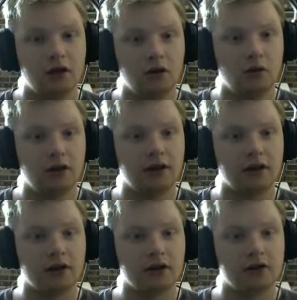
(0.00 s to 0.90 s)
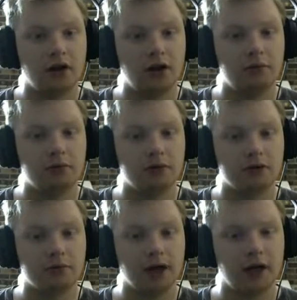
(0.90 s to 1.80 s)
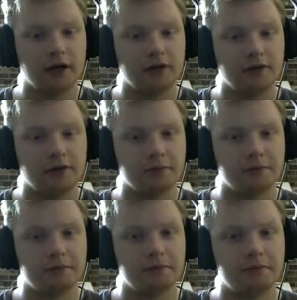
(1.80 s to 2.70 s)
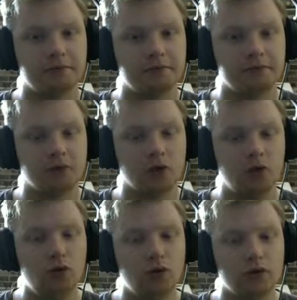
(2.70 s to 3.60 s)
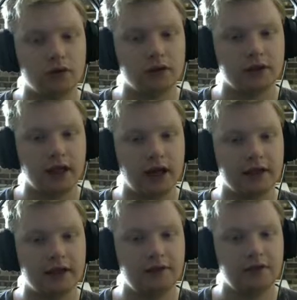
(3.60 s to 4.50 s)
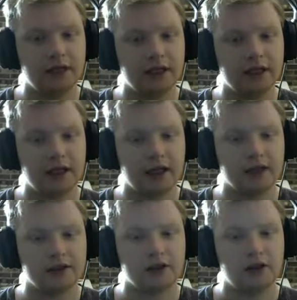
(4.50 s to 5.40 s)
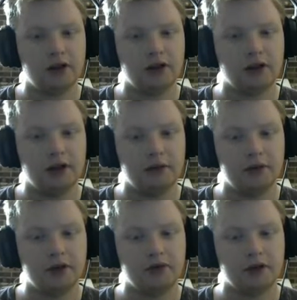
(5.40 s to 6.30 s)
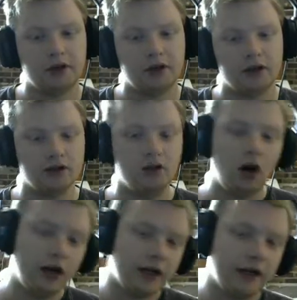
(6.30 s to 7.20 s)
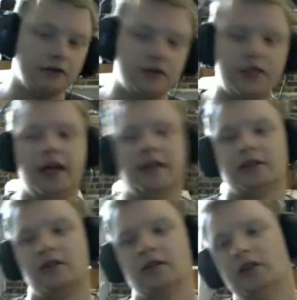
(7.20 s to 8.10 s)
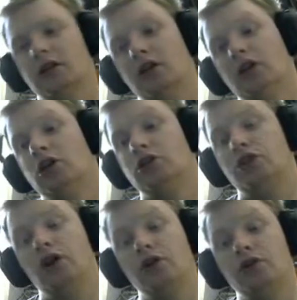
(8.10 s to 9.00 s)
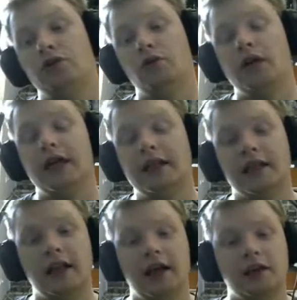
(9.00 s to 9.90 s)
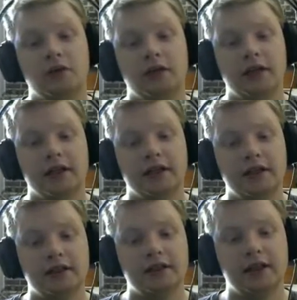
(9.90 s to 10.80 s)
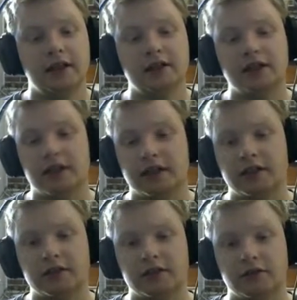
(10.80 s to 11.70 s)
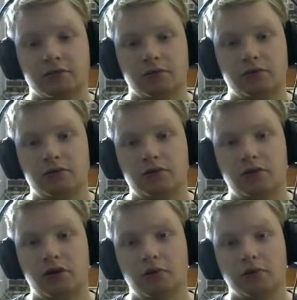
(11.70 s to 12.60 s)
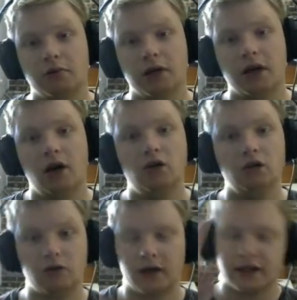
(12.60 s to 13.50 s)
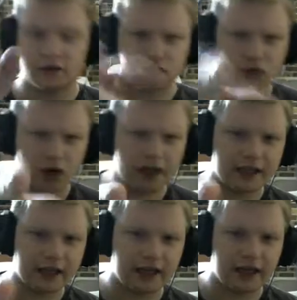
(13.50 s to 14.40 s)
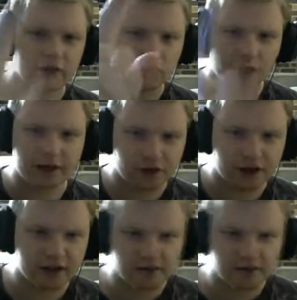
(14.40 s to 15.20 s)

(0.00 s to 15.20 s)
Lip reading: with the cyborg part of him. Ooh, and then we get that. So how many have I got? 9 out of 10. So do I get the last one in this next section? Probably. Oh, it's right there, right in front of